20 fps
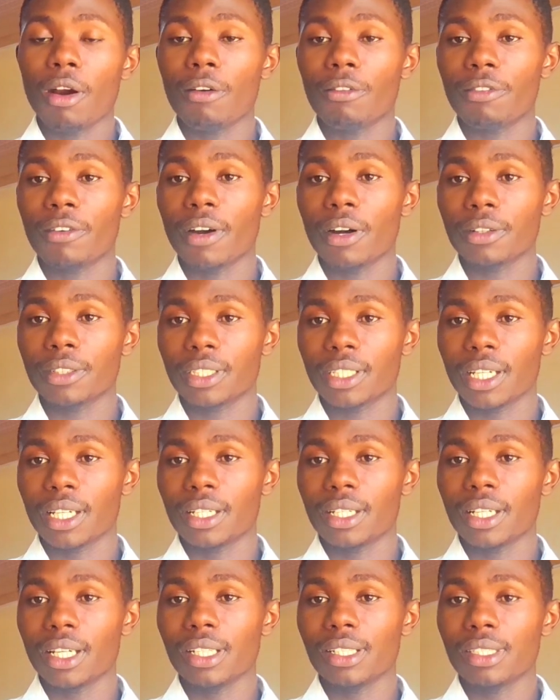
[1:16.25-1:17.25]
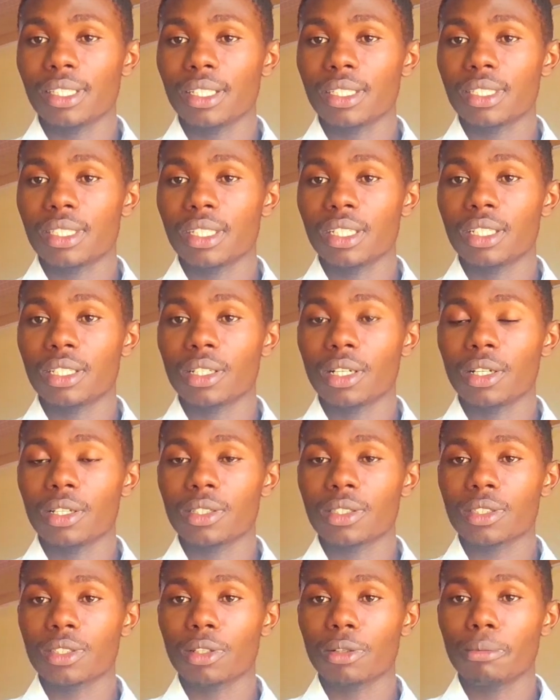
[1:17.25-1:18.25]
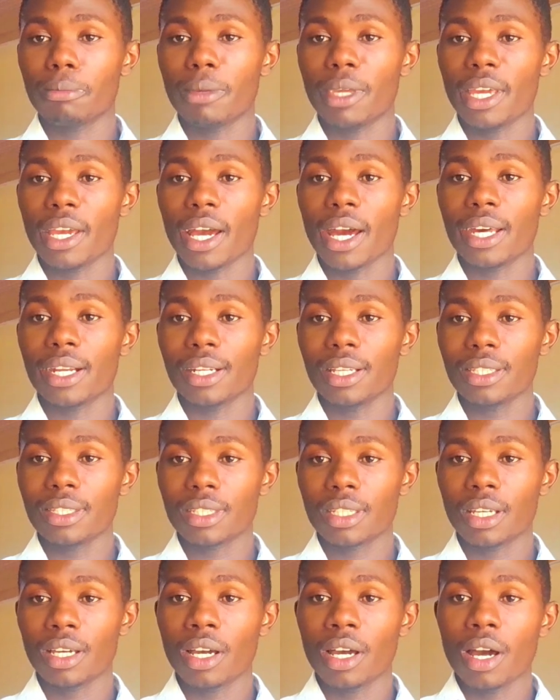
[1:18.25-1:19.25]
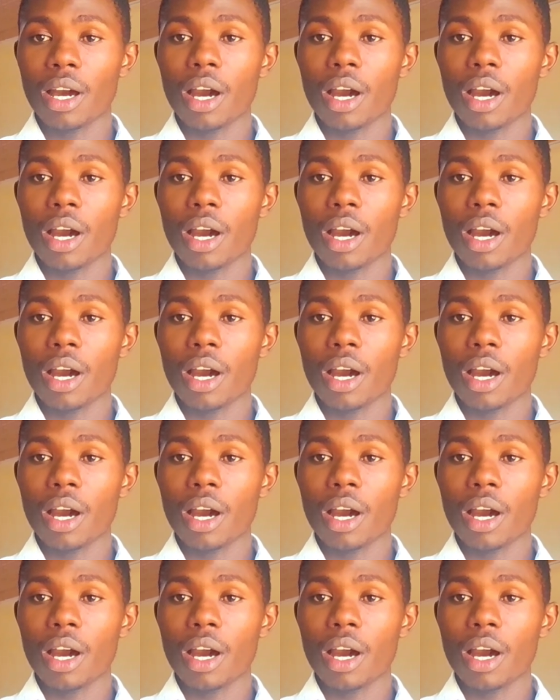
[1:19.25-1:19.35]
of gouty arthritis, it can also be a risk.